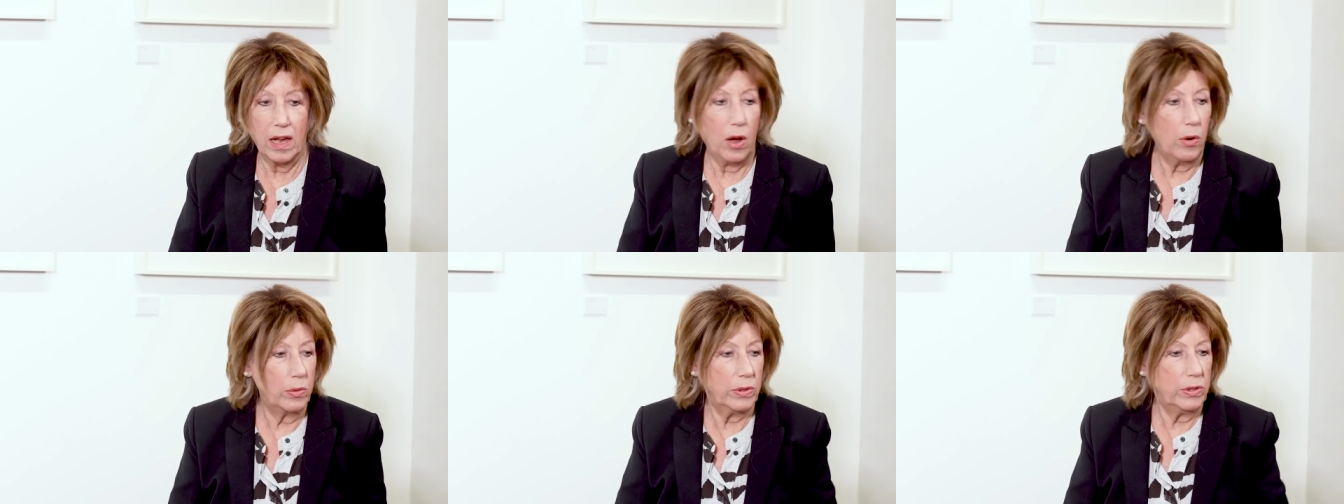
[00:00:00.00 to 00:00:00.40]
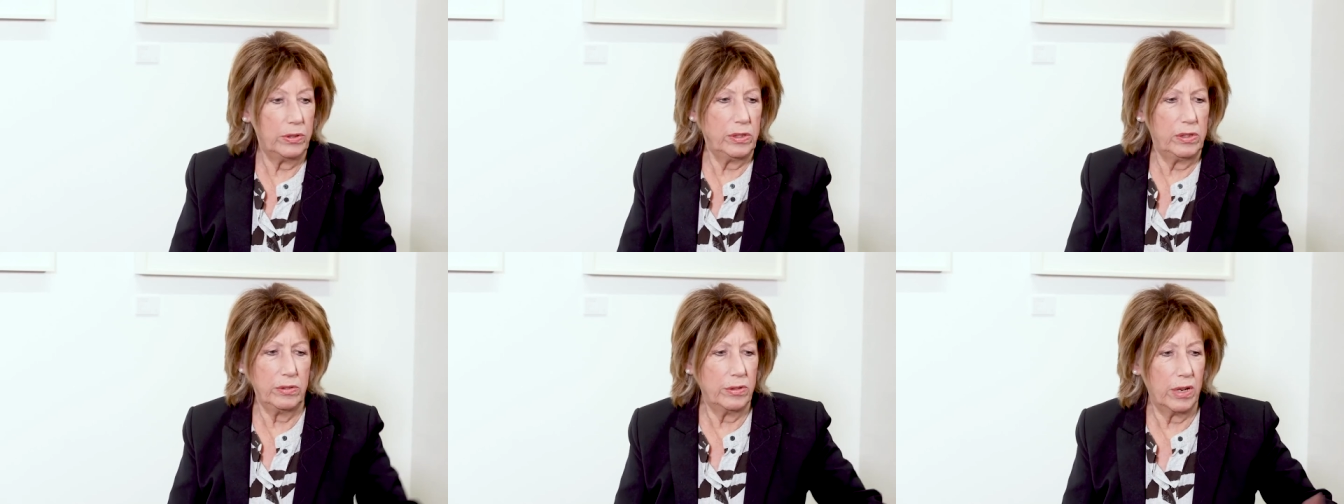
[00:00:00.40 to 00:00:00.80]
oh,
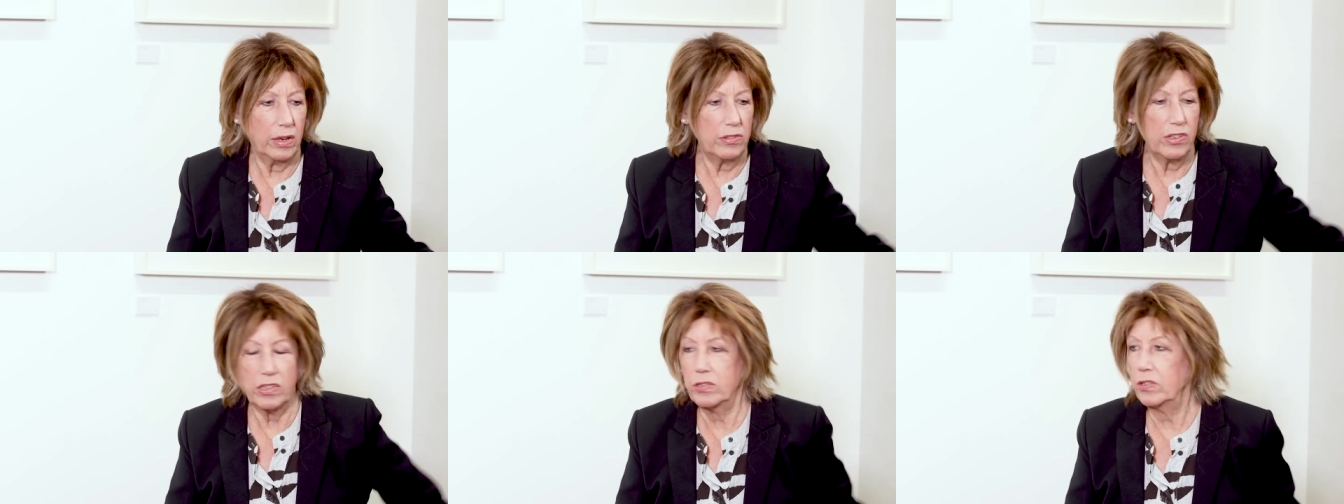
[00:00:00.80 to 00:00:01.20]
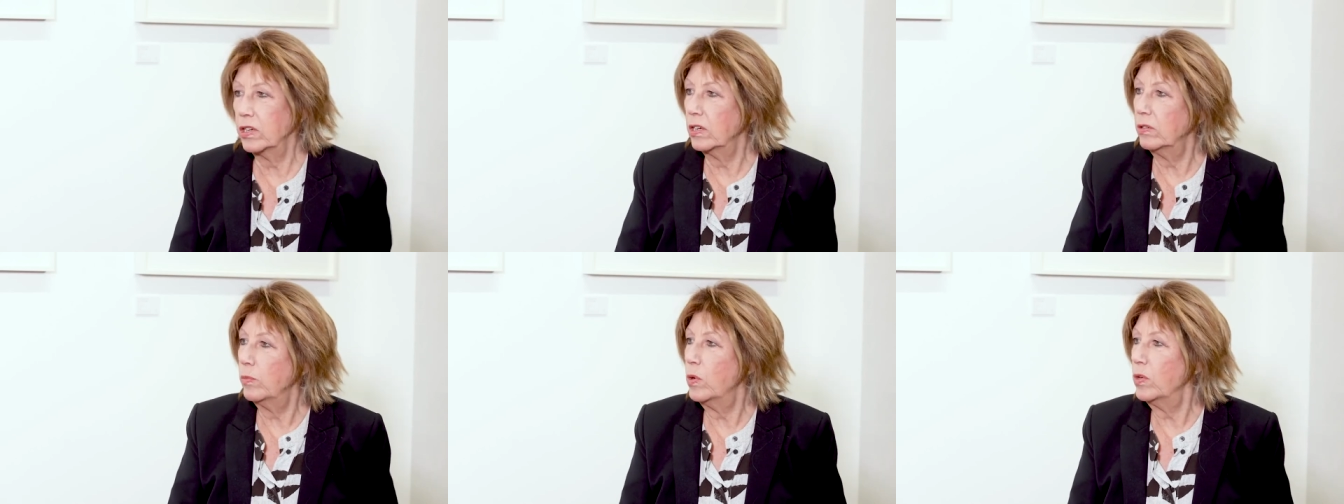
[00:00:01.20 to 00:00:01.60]
you
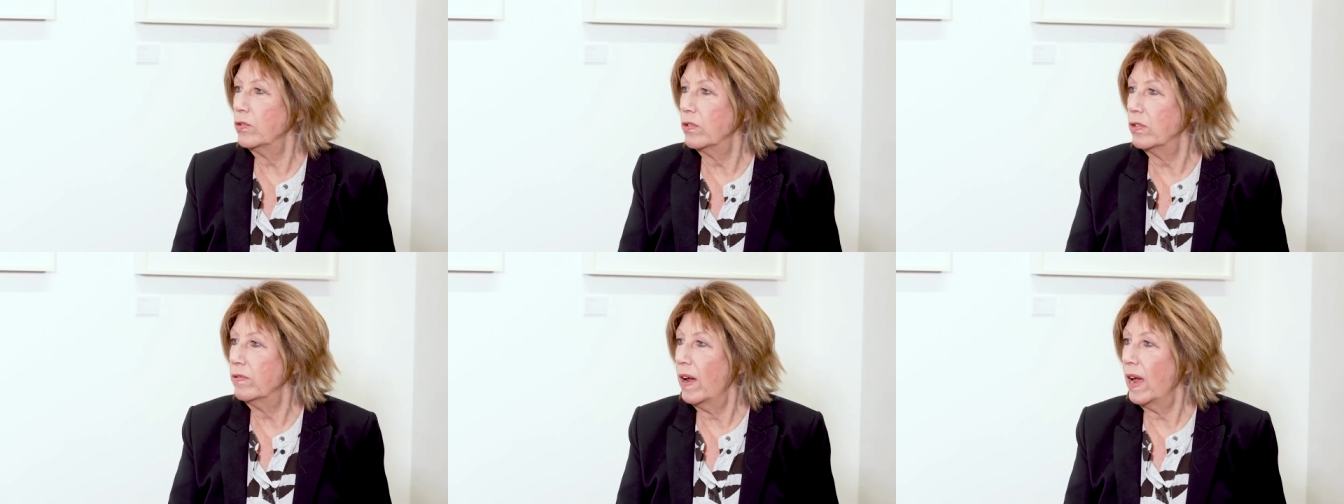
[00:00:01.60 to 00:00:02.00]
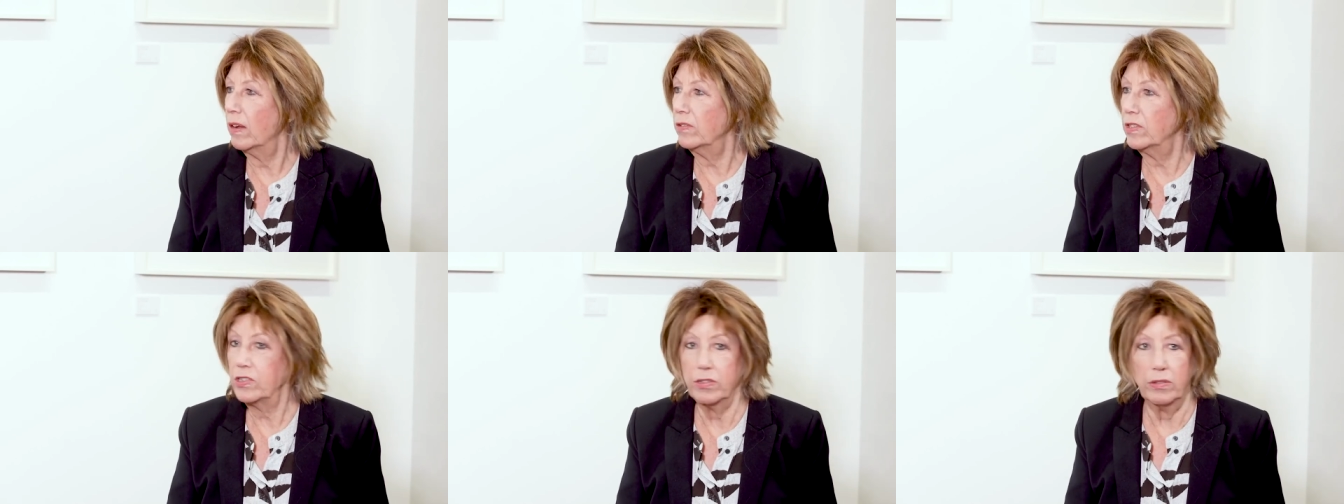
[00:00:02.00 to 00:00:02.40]
can wander
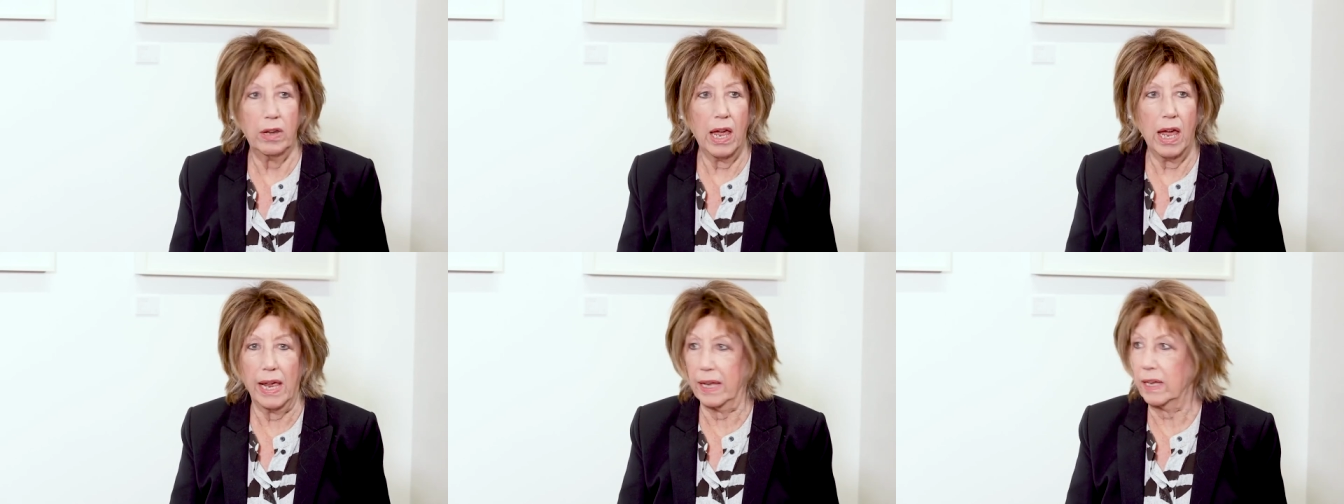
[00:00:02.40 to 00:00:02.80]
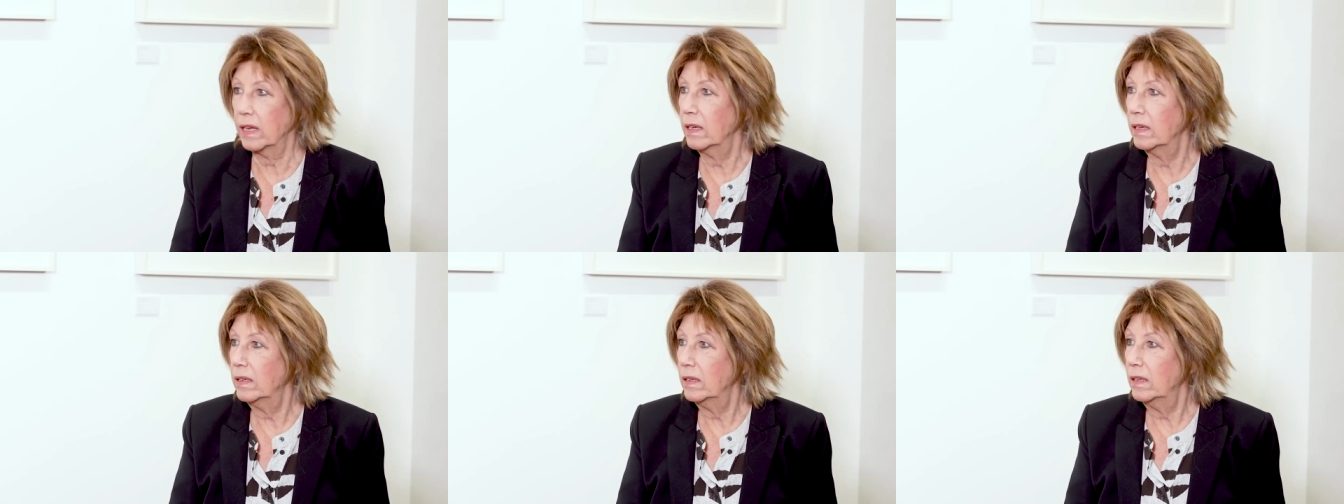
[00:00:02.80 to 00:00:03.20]
around as you like.